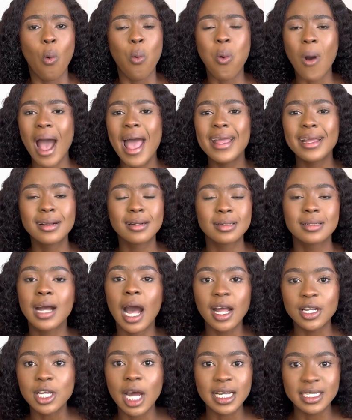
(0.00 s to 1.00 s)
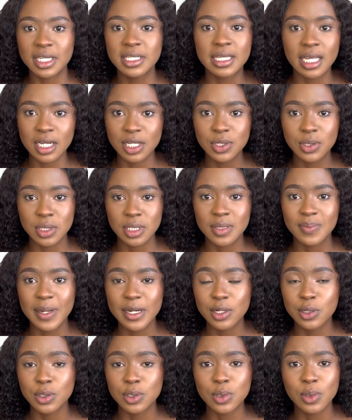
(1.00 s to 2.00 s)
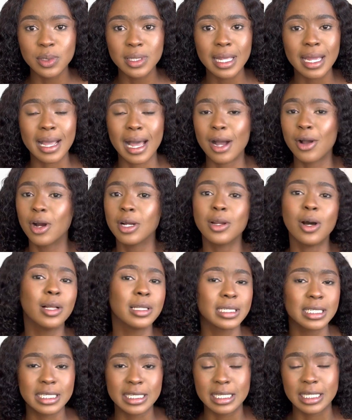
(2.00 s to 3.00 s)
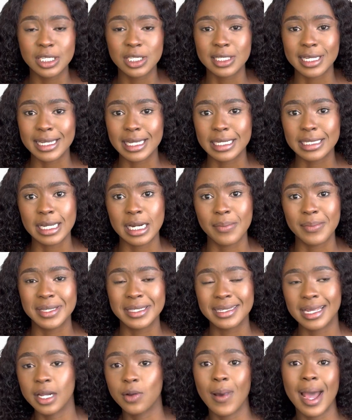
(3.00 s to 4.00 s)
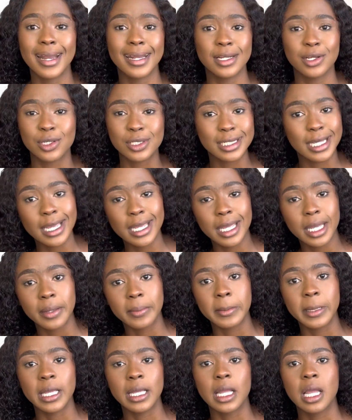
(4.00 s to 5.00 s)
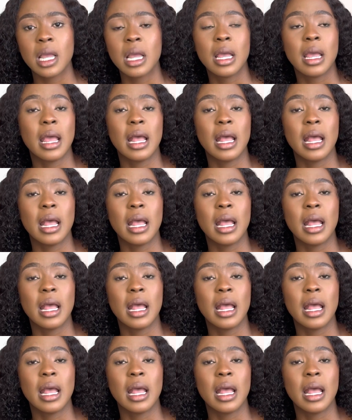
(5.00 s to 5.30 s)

Why can't I just get into this medical school thing? I got all the distinctions that they said I must get. Why are they not taking me?